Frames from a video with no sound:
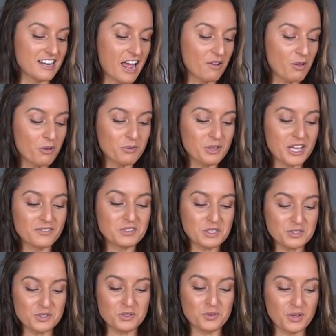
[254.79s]
Now all we have to
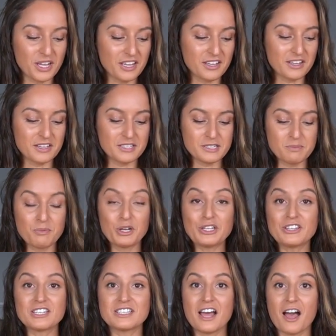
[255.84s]
do is put
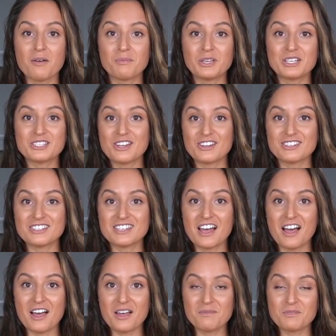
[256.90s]
the toppings on
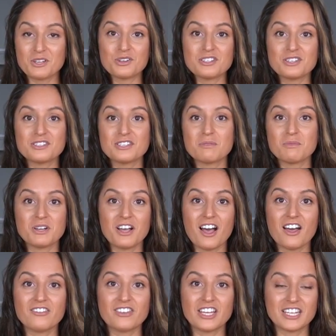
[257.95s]
top, drizzle some
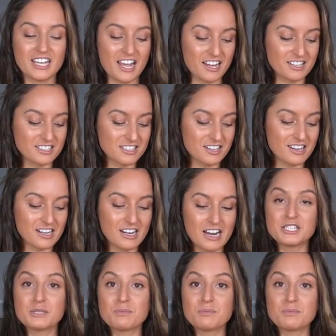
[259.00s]
agave nectar,